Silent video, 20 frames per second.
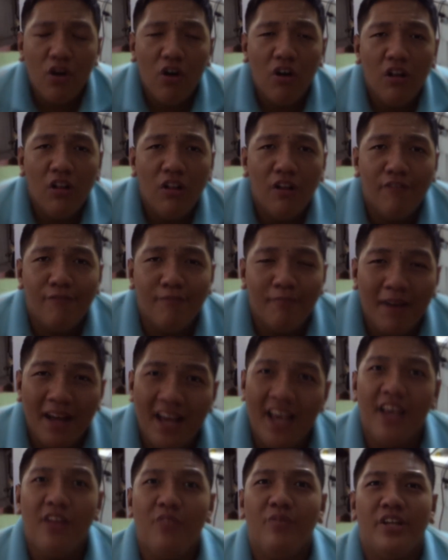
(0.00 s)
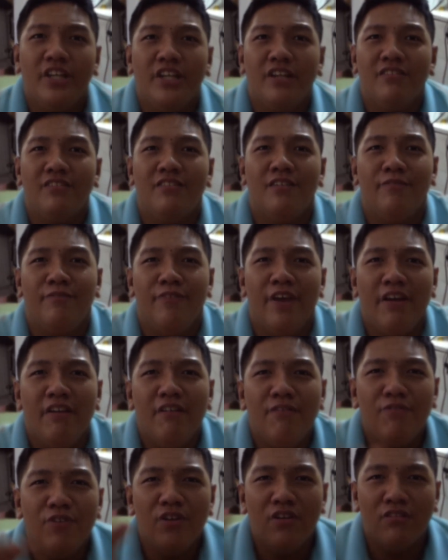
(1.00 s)
haul of mine which is the
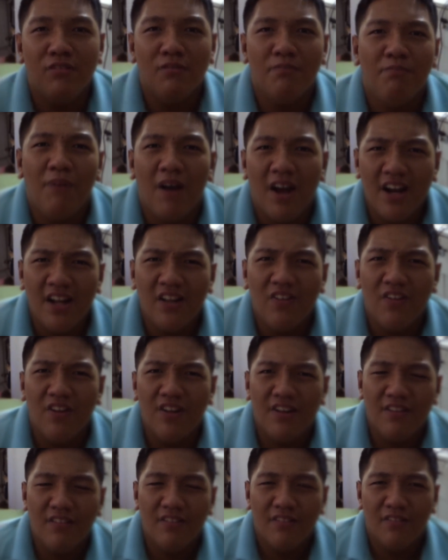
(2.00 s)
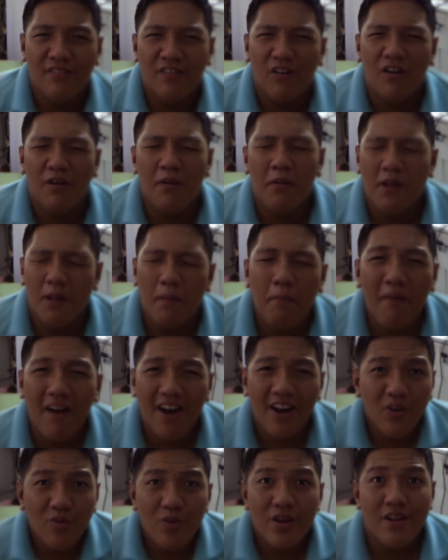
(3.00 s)
very first part or the or the
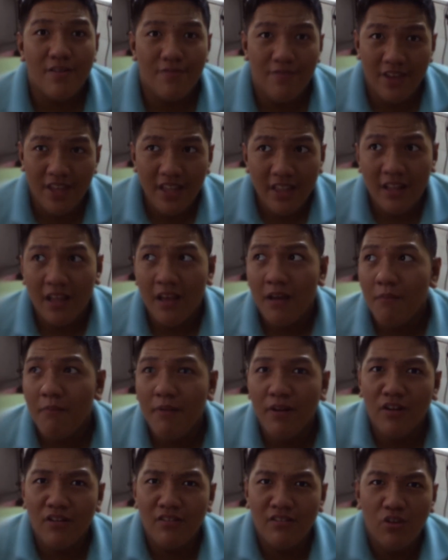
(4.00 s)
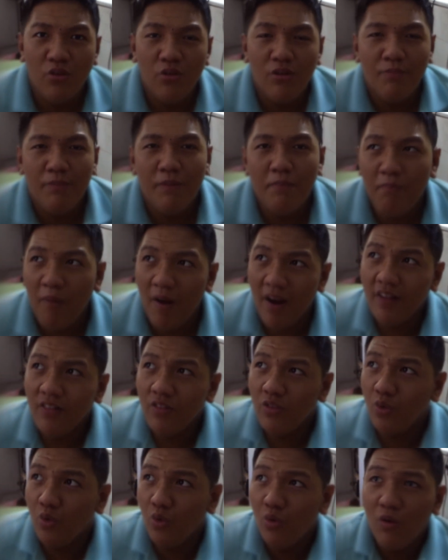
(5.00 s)
part 1 of it because there will be part
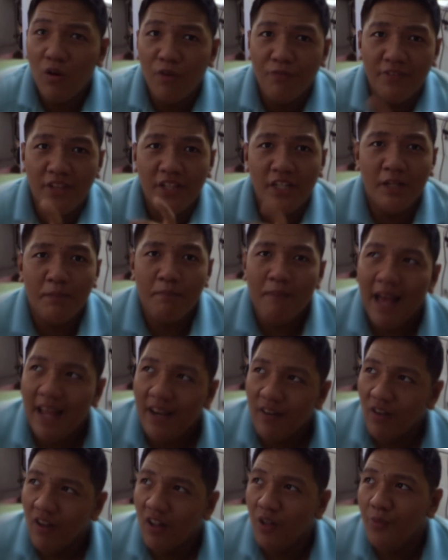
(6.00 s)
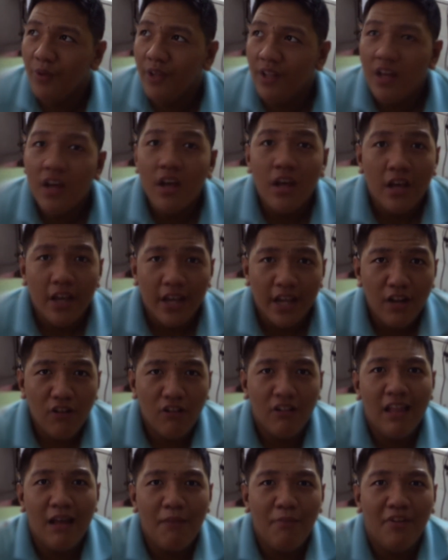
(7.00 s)
2 of the Japan haul with in
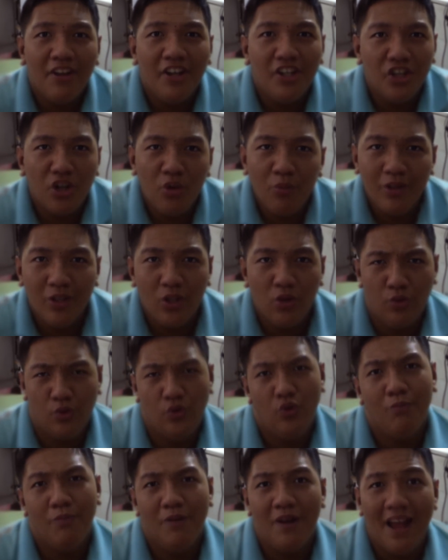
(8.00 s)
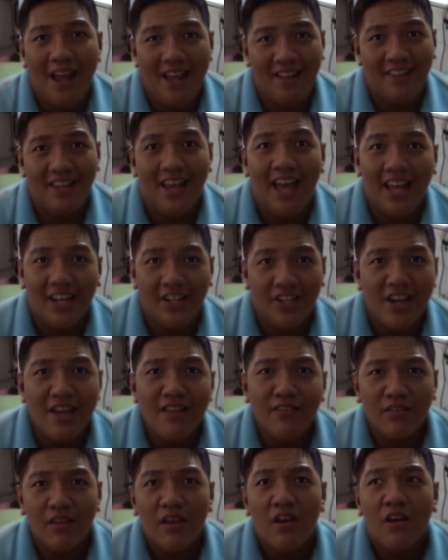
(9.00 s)
collaboration with YouTuber Andy
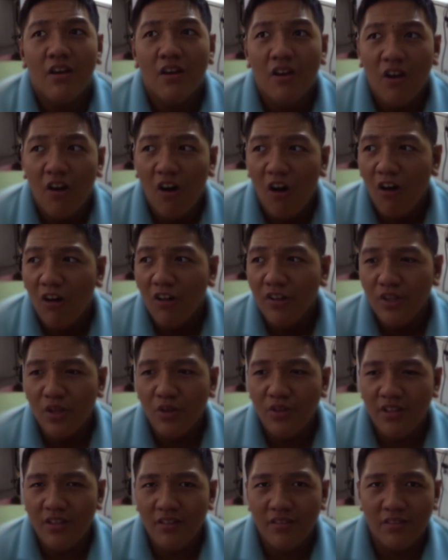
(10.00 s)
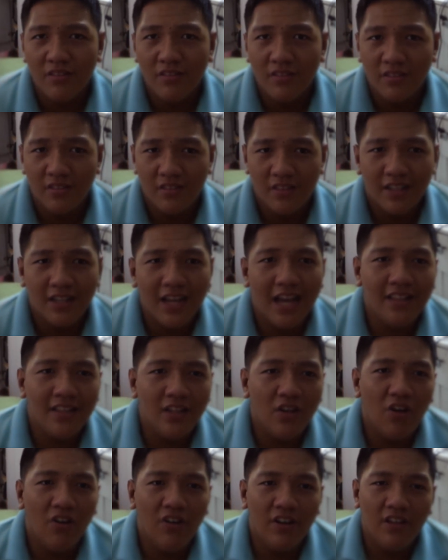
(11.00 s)
Andres. Although this the
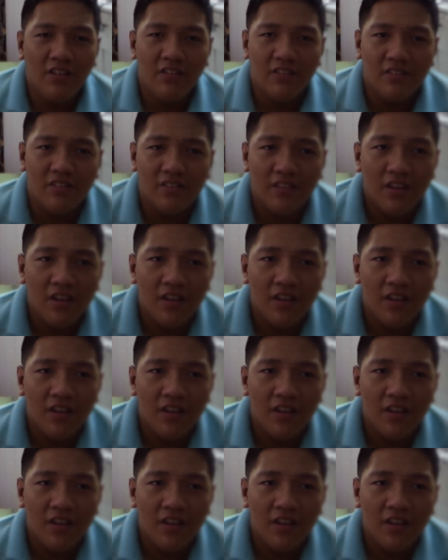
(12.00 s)
categories